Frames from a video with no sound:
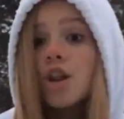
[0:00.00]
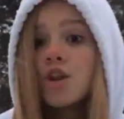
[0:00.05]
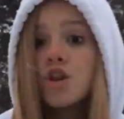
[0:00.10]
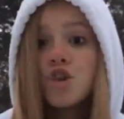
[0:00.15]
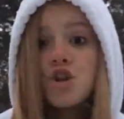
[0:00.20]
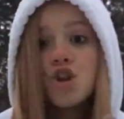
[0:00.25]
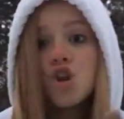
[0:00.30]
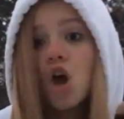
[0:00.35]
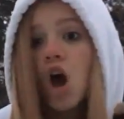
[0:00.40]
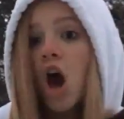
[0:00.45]

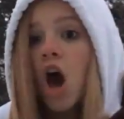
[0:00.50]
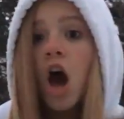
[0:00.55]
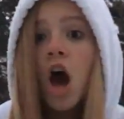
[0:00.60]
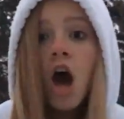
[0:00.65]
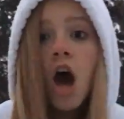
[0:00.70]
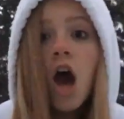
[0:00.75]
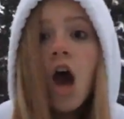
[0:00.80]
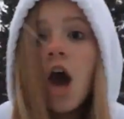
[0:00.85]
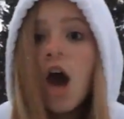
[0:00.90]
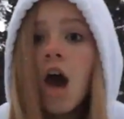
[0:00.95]

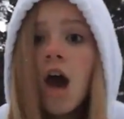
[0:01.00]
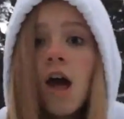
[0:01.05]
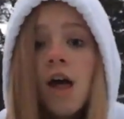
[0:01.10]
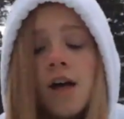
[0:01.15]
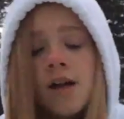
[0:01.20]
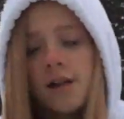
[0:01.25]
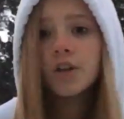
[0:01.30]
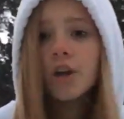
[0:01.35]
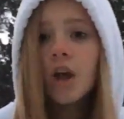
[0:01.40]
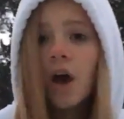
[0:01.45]
Nuh-uh.
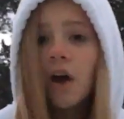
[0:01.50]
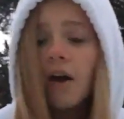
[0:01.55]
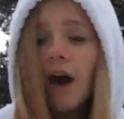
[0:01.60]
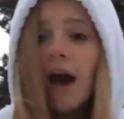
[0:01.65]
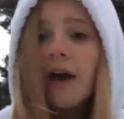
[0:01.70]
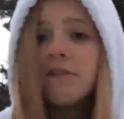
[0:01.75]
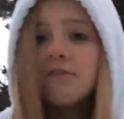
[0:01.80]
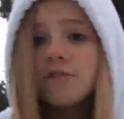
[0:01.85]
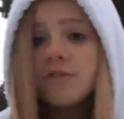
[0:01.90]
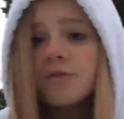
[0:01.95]
You know,
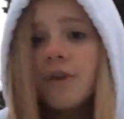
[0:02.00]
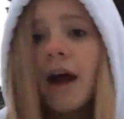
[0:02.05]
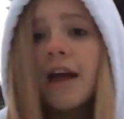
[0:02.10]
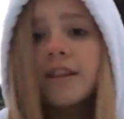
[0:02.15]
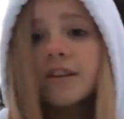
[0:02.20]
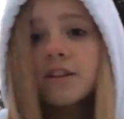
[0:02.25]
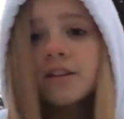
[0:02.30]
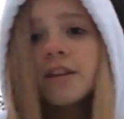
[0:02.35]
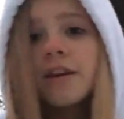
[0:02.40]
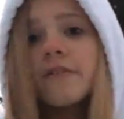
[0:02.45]
I would
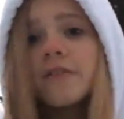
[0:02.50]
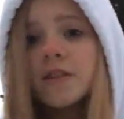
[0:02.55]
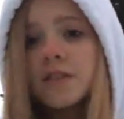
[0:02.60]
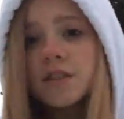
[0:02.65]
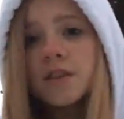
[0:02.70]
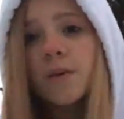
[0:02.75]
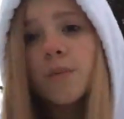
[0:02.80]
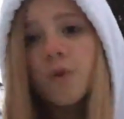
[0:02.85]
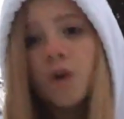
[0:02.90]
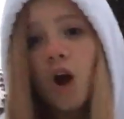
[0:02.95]
rather live at
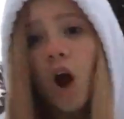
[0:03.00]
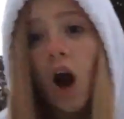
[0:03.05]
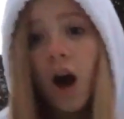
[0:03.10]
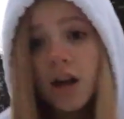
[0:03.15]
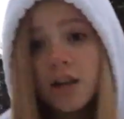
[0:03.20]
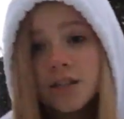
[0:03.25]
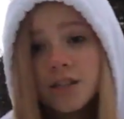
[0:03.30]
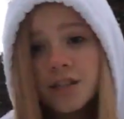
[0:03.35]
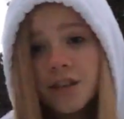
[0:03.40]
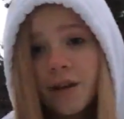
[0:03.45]
somewhere
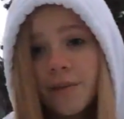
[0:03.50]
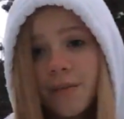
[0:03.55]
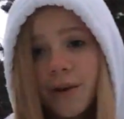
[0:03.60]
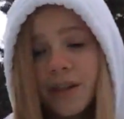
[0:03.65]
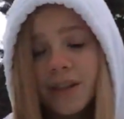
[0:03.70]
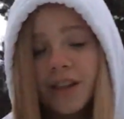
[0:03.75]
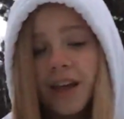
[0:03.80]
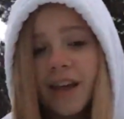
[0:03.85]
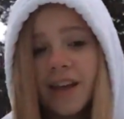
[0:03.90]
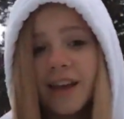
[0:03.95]
awesome
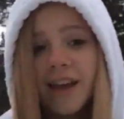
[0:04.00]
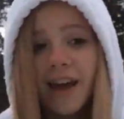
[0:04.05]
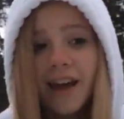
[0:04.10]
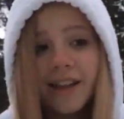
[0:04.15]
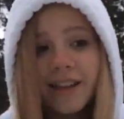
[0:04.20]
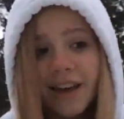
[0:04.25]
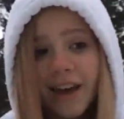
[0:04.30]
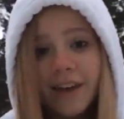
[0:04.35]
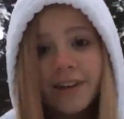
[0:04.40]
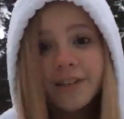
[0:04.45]
in like
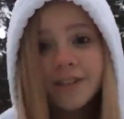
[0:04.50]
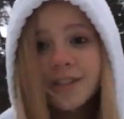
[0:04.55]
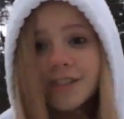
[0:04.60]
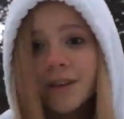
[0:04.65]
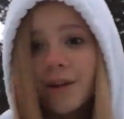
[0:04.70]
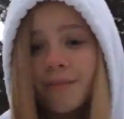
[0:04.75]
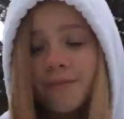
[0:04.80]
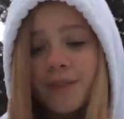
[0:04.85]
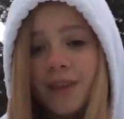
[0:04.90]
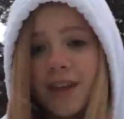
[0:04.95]
LA or
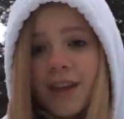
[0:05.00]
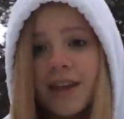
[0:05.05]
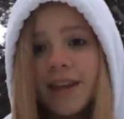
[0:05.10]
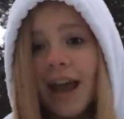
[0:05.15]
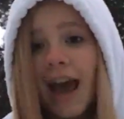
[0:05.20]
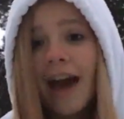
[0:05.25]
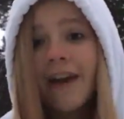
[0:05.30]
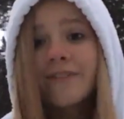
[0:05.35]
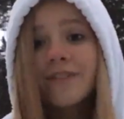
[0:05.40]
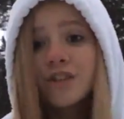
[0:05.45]
something
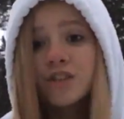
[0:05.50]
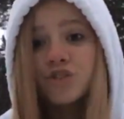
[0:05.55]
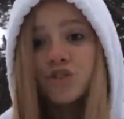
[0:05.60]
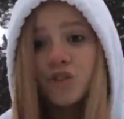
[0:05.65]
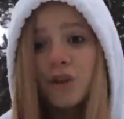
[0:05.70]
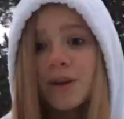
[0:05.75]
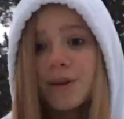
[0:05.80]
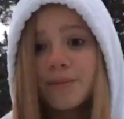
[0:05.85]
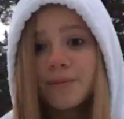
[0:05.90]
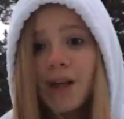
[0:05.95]
and have a
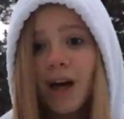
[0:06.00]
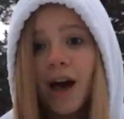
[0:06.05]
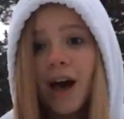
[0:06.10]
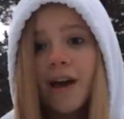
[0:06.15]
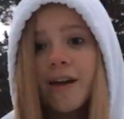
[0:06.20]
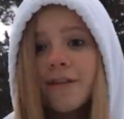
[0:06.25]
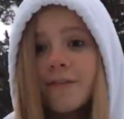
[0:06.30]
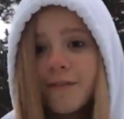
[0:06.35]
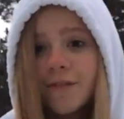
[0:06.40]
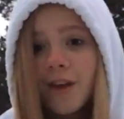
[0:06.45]
dream
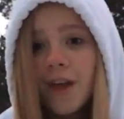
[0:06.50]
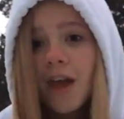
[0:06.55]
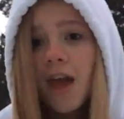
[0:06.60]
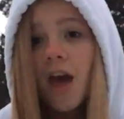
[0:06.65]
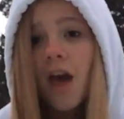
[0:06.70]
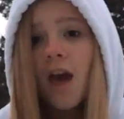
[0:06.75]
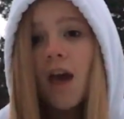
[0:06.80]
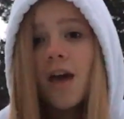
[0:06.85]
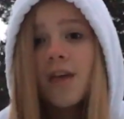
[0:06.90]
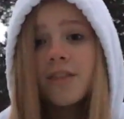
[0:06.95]
life
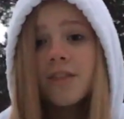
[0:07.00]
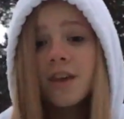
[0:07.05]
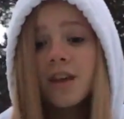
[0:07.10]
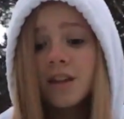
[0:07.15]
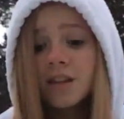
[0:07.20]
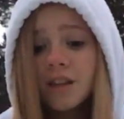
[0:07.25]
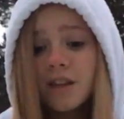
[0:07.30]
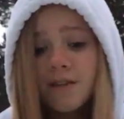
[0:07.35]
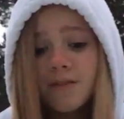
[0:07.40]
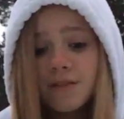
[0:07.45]

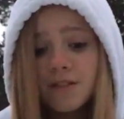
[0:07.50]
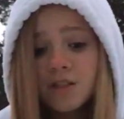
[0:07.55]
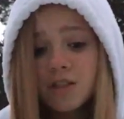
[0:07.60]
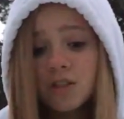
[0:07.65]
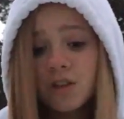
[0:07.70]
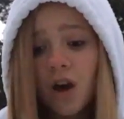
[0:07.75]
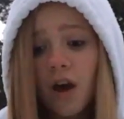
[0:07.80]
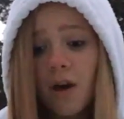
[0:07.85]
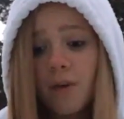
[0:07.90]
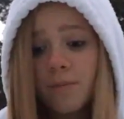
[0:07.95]
than live in
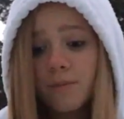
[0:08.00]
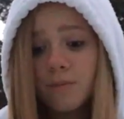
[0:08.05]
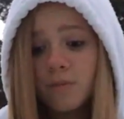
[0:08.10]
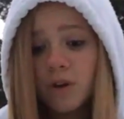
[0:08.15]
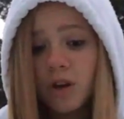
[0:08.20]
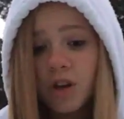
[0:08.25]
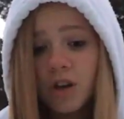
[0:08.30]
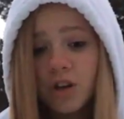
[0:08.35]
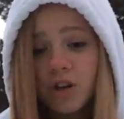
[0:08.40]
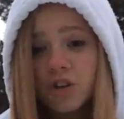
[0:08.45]

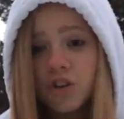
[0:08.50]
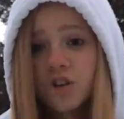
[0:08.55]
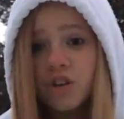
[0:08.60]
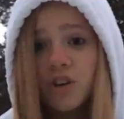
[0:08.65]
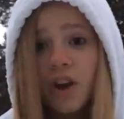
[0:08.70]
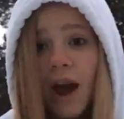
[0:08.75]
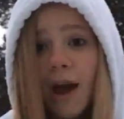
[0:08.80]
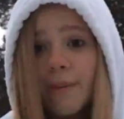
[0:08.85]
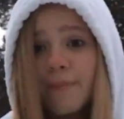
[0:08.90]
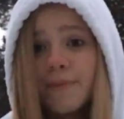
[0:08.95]
some
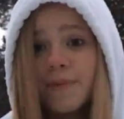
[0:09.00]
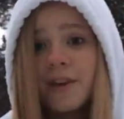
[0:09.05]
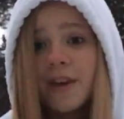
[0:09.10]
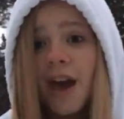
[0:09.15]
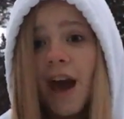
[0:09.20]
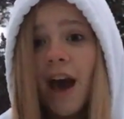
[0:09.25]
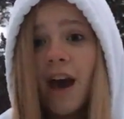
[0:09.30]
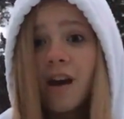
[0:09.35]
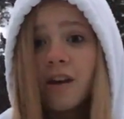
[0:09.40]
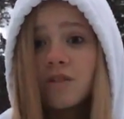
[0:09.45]
crappy
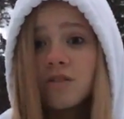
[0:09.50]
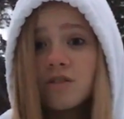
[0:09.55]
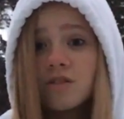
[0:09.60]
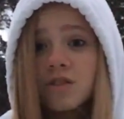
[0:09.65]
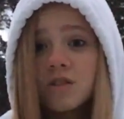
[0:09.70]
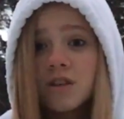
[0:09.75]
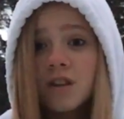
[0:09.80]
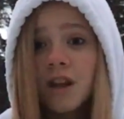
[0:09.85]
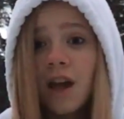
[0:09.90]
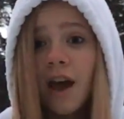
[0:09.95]

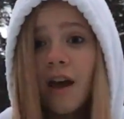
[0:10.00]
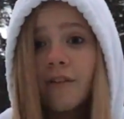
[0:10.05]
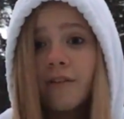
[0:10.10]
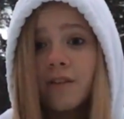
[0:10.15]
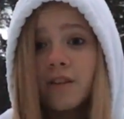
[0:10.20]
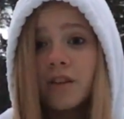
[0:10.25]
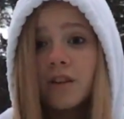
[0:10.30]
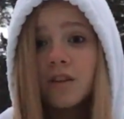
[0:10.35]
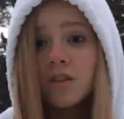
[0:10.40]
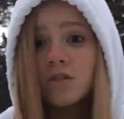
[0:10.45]
house and have
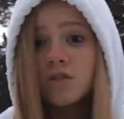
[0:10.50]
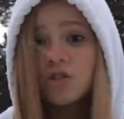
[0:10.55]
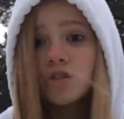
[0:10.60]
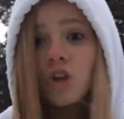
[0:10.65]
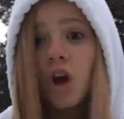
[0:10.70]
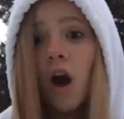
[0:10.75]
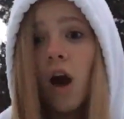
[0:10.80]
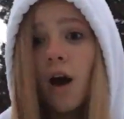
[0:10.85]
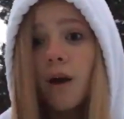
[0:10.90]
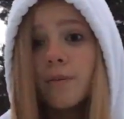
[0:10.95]
a little
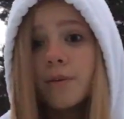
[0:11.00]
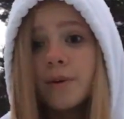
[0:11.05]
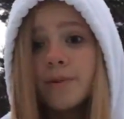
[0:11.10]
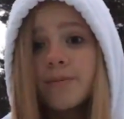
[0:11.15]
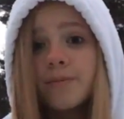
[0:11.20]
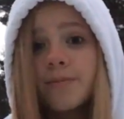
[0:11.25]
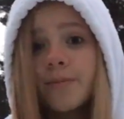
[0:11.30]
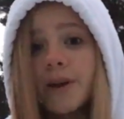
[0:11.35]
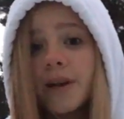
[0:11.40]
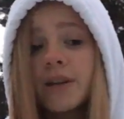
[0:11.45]
job
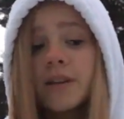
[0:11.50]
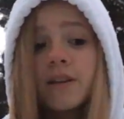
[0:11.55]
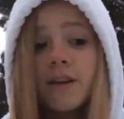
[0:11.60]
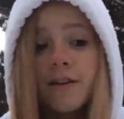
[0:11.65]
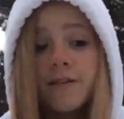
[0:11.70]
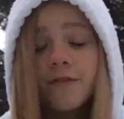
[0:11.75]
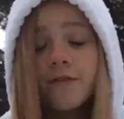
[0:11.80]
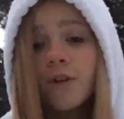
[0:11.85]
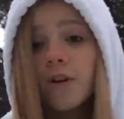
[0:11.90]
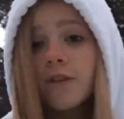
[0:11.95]
and barely
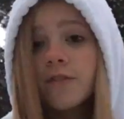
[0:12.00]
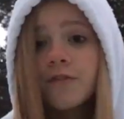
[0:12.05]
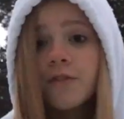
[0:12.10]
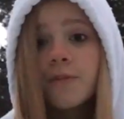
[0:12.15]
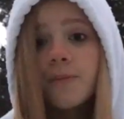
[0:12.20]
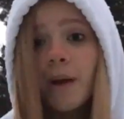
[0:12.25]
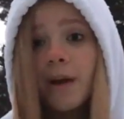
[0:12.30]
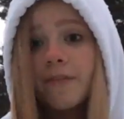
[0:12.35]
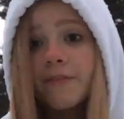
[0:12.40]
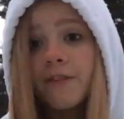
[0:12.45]
afford for
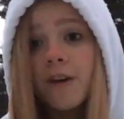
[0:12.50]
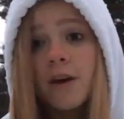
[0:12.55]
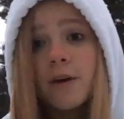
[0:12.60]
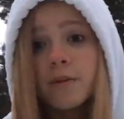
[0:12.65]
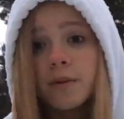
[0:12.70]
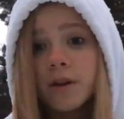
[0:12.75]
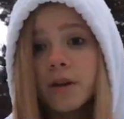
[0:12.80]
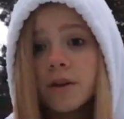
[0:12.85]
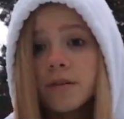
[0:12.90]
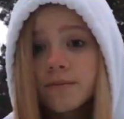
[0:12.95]
my
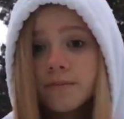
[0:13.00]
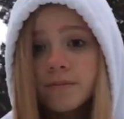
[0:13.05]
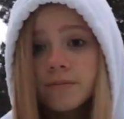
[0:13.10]
family.